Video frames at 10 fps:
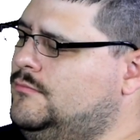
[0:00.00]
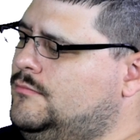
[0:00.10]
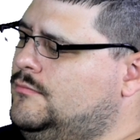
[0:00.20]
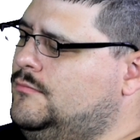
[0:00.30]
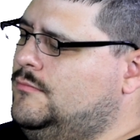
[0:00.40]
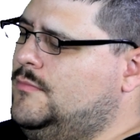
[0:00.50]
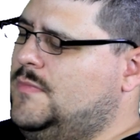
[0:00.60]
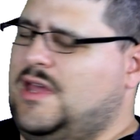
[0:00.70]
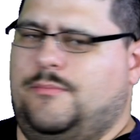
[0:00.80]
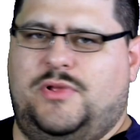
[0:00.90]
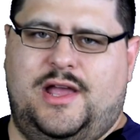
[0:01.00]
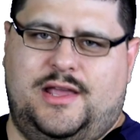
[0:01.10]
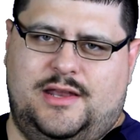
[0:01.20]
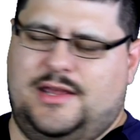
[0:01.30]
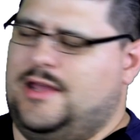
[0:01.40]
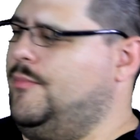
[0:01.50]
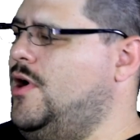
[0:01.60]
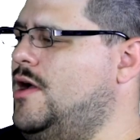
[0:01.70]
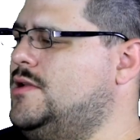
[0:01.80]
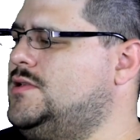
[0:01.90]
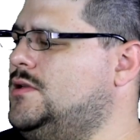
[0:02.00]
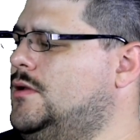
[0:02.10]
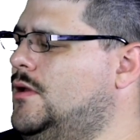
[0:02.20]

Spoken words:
counting. Hit play again to hit pause.